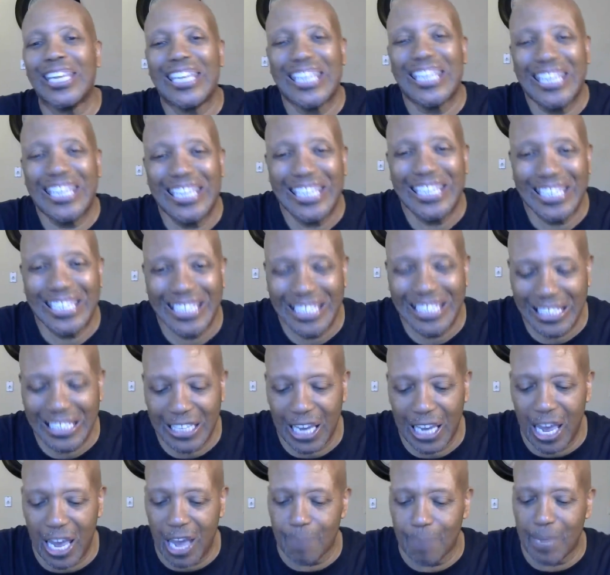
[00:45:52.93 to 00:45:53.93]
E
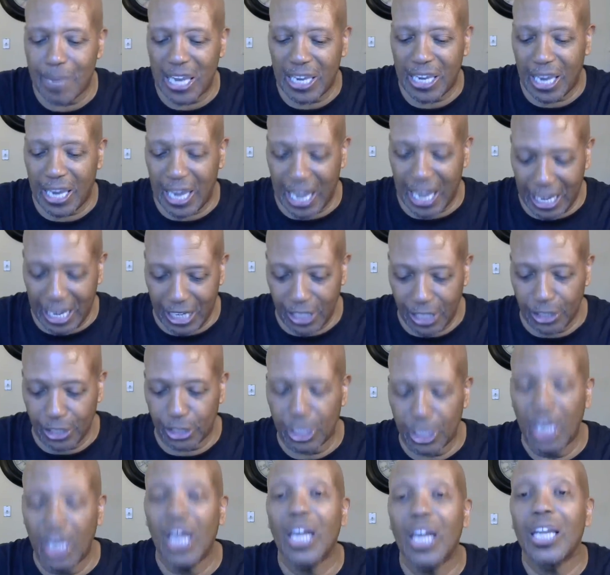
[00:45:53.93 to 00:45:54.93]
E M A H,